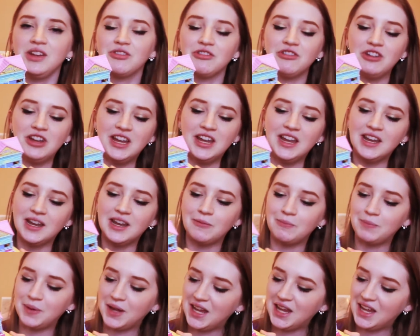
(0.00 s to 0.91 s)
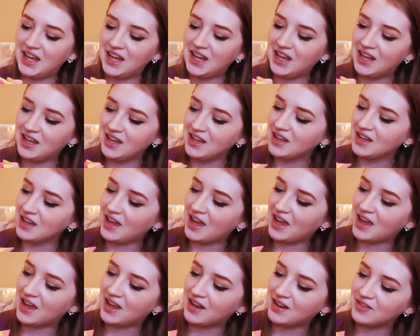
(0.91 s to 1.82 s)
green and pink
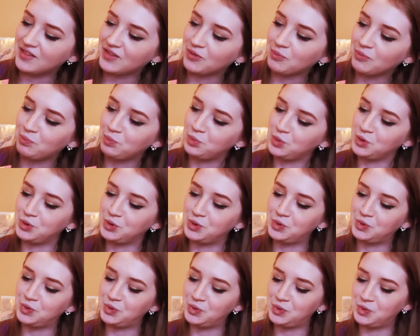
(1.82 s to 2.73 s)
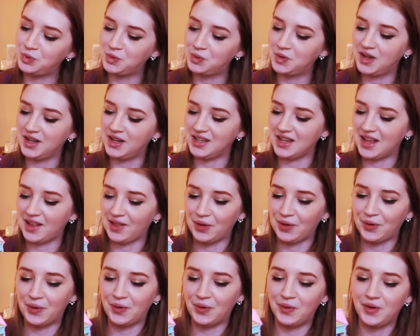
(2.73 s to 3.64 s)
and some blue and
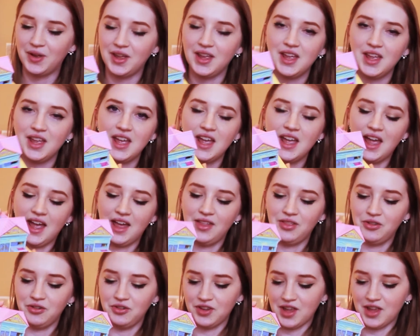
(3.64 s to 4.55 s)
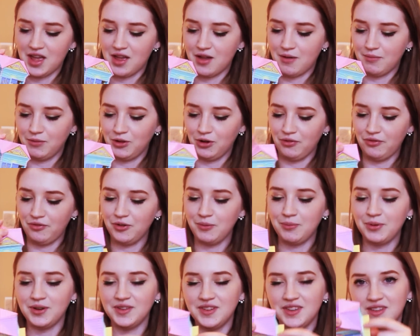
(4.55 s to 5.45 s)
yellow. And there's little
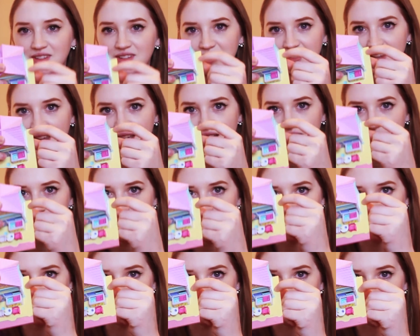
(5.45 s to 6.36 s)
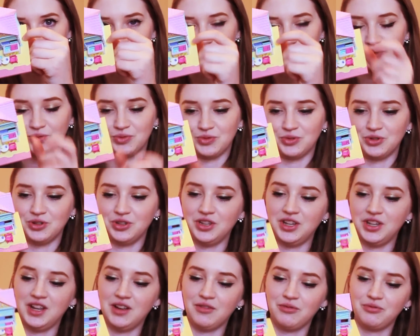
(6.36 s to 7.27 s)
footprints in the sand back here, which is a
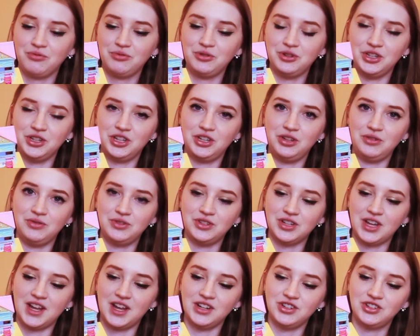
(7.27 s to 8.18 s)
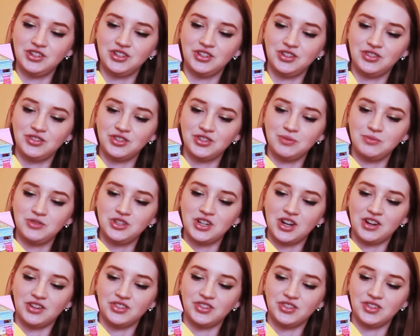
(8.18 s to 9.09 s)
really cute touch. And there's some
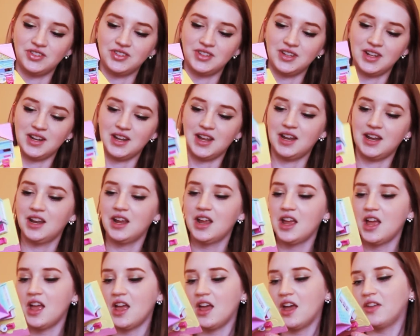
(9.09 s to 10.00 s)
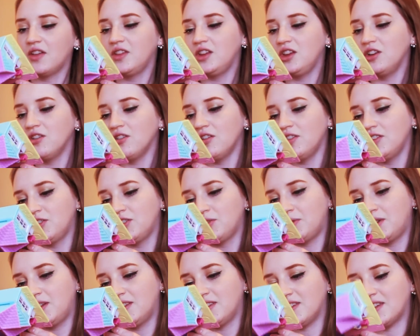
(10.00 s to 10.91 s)
chairs to sit in. The year on this
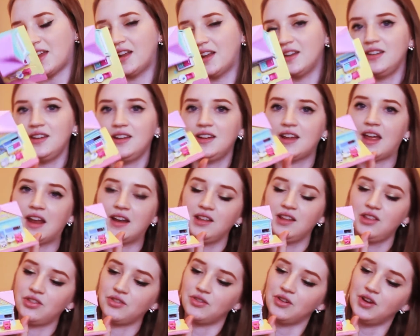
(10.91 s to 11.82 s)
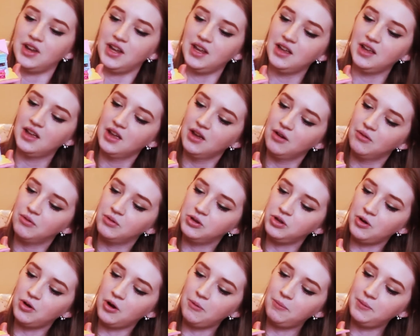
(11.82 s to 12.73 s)
one is 1993. When
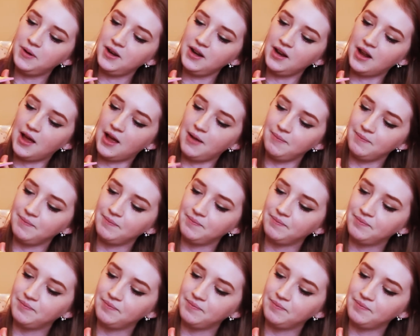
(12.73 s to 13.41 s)
you open it up,